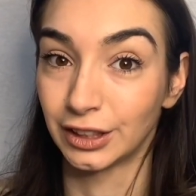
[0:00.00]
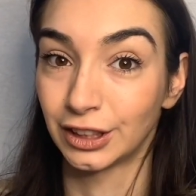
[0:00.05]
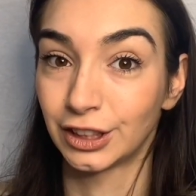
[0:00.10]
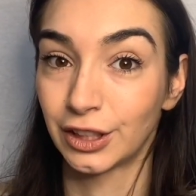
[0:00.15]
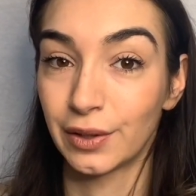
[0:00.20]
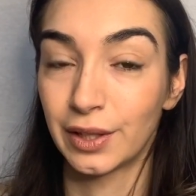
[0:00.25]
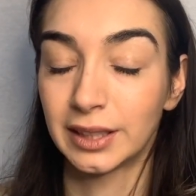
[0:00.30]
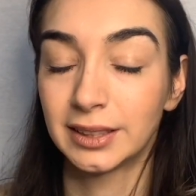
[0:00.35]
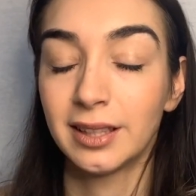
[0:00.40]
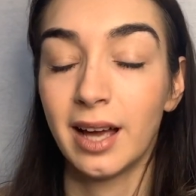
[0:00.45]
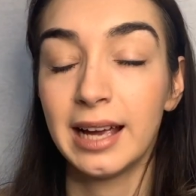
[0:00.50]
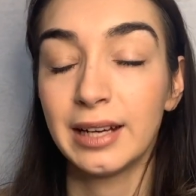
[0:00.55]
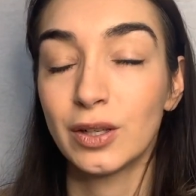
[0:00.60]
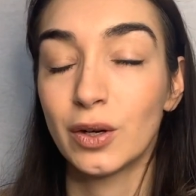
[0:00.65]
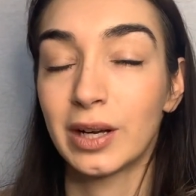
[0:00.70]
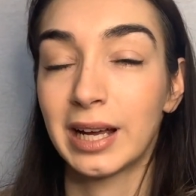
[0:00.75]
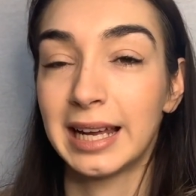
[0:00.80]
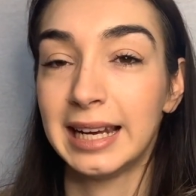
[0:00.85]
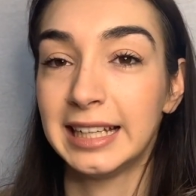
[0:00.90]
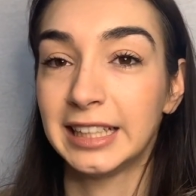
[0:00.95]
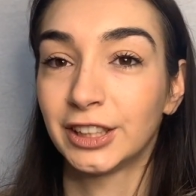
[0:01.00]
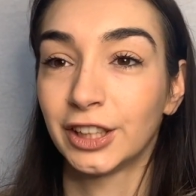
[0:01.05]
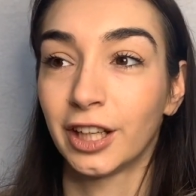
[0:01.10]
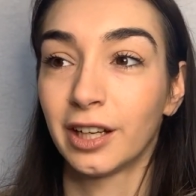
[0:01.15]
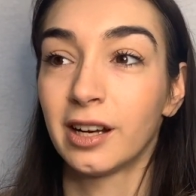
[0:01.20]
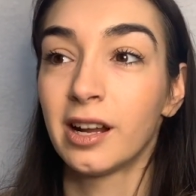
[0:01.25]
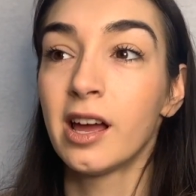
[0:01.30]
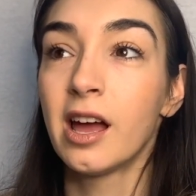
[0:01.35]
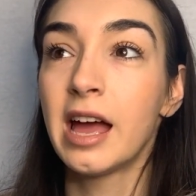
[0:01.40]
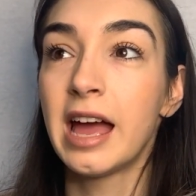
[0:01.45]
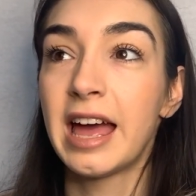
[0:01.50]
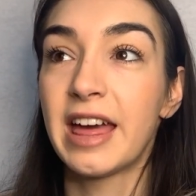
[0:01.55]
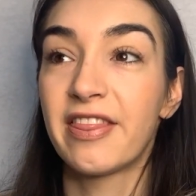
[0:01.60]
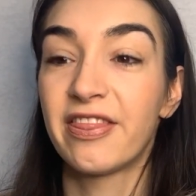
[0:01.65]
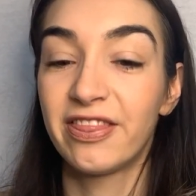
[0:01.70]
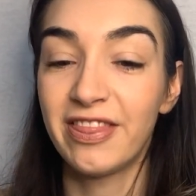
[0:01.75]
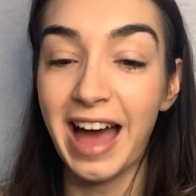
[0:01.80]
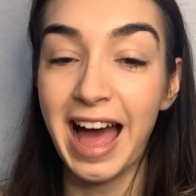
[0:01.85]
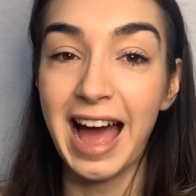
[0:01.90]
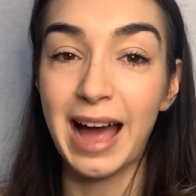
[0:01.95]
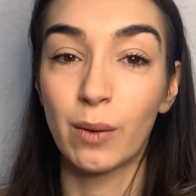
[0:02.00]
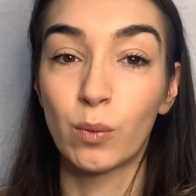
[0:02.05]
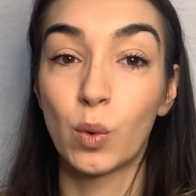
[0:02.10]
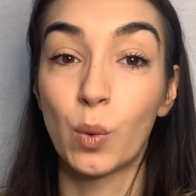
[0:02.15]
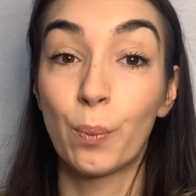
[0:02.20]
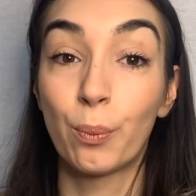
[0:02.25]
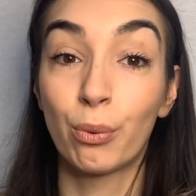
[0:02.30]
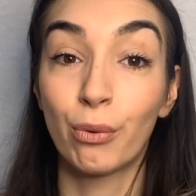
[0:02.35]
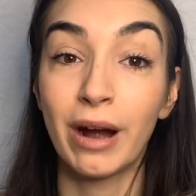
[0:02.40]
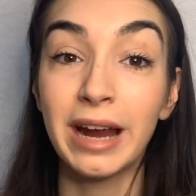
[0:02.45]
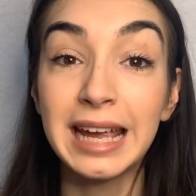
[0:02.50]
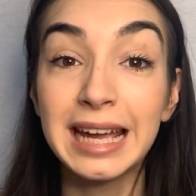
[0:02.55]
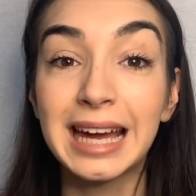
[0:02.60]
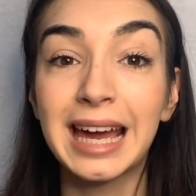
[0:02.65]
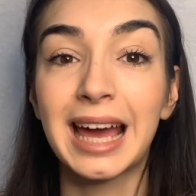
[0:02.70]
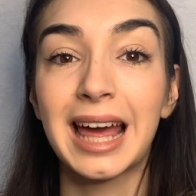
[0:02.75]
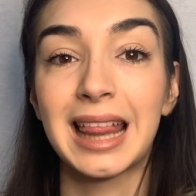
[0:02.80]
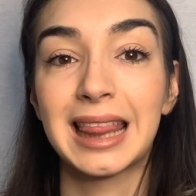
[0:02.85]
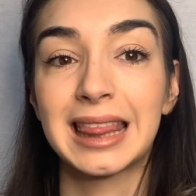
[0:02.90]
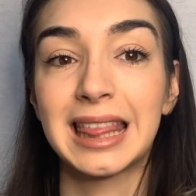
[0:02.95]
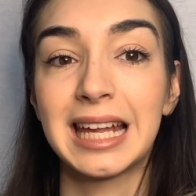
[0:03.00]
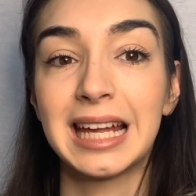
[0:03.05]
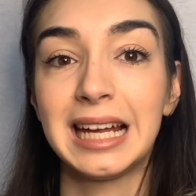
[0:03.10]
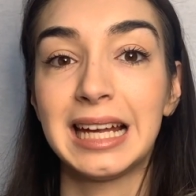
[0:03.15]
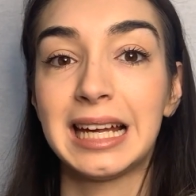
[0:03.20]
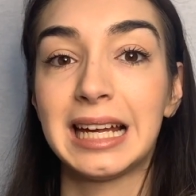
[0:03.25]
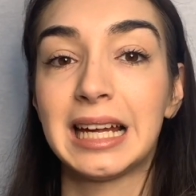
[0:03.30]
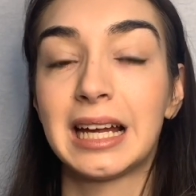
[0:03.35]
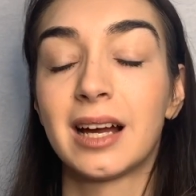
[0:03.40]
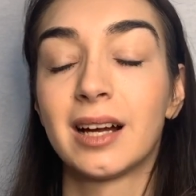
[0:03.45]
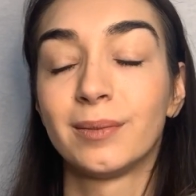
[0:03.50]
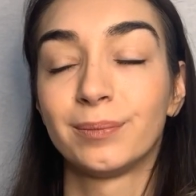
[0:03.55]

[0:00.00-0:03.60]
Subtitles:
So the side-on collision, that will break the